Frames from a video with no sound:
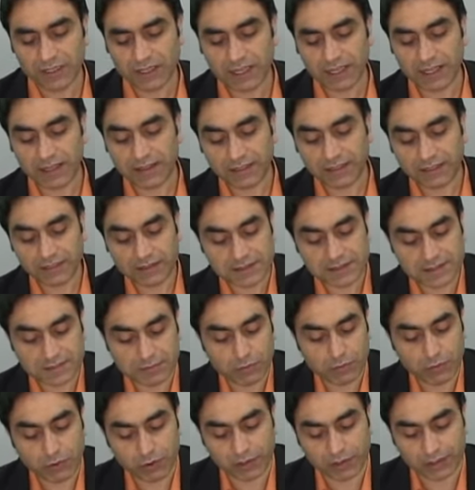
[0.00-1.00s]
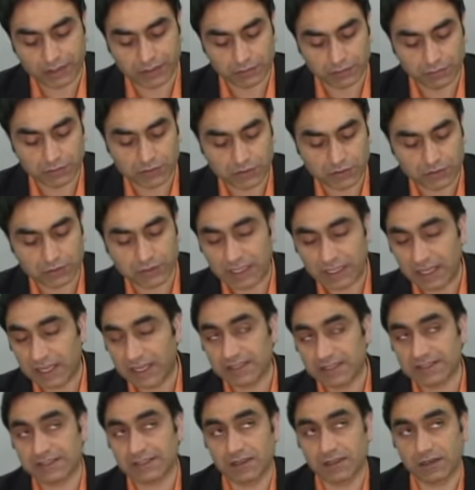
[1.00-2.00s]
At this point, we should
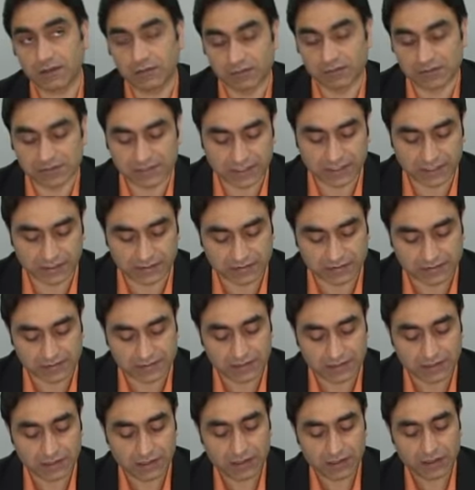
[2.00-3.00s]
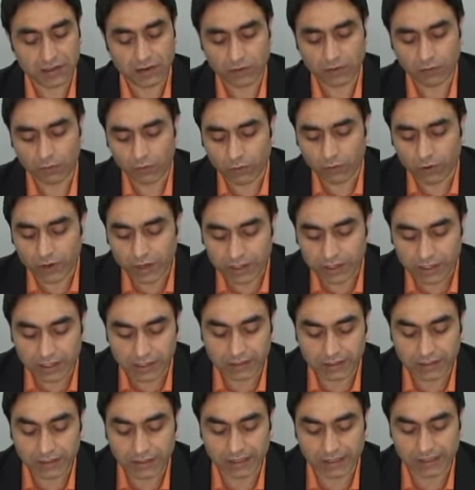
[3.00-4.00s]
ask ourselves, why
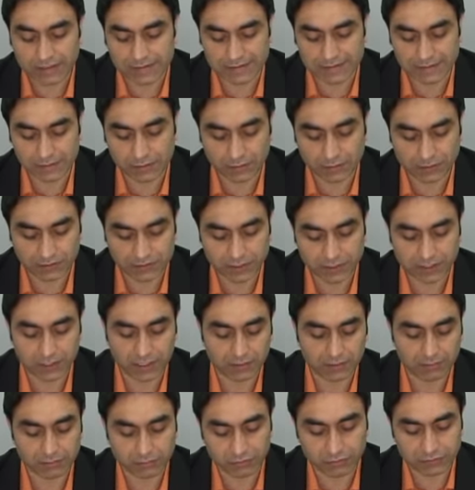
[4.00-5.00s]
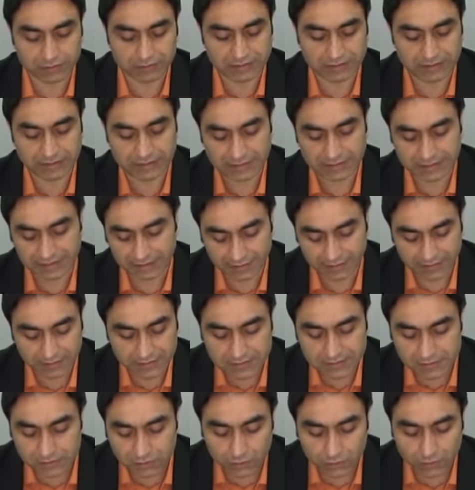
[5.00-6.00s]
Allah Azza wa Jalla put
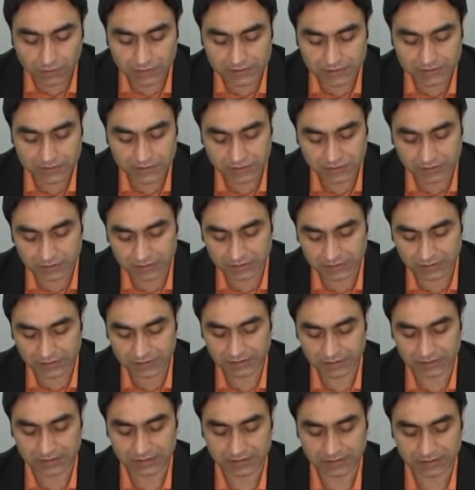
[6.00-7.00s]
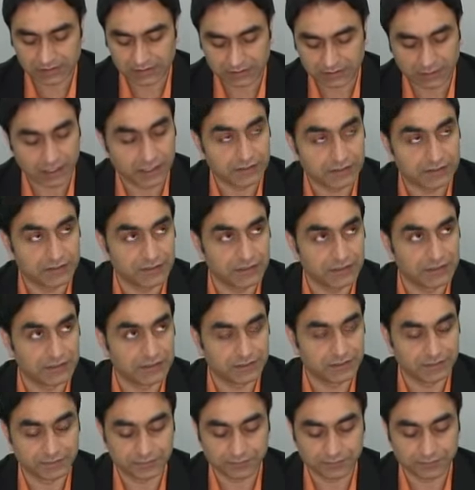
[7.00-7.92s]
this question right here?